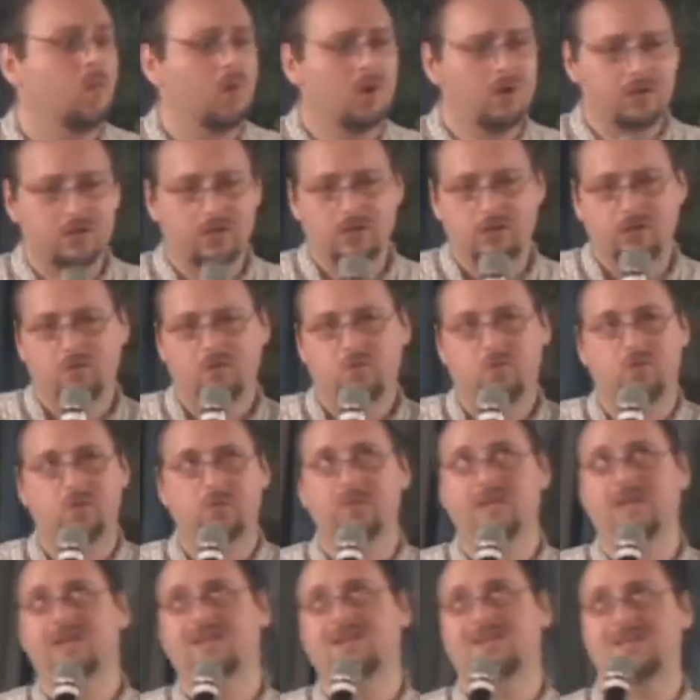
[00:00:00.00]
what do you
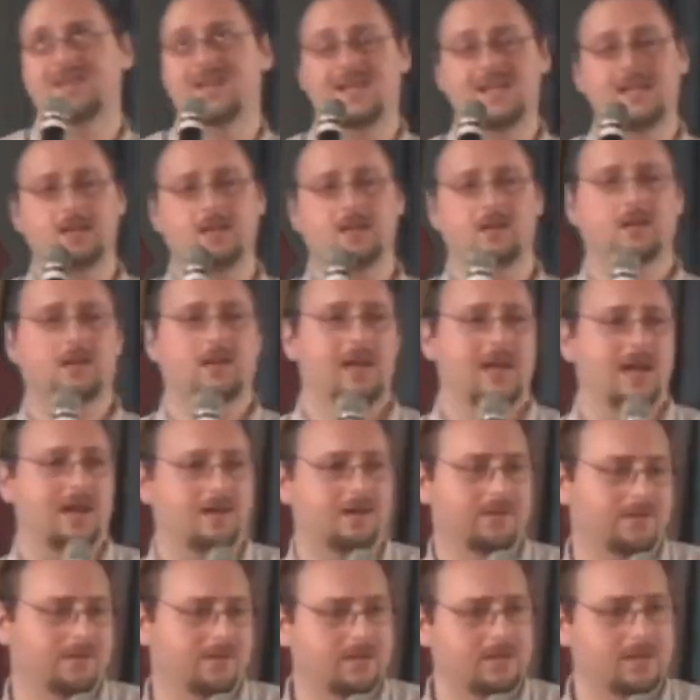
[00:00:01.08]
want me to take
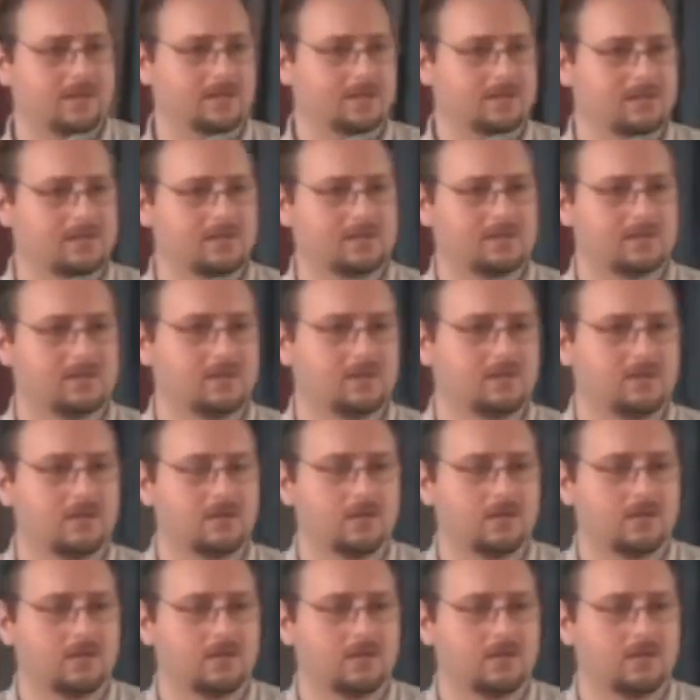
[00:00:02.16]
out of this?